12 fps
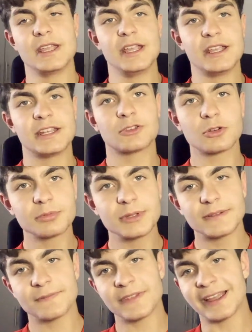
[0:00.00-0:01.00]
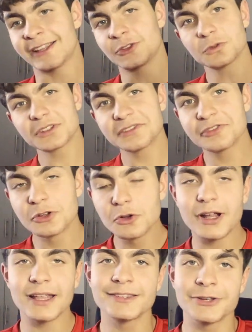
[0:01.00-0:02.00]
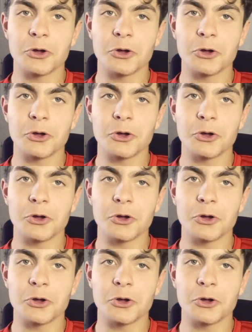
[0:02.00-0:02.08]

He told me, I don't even look at the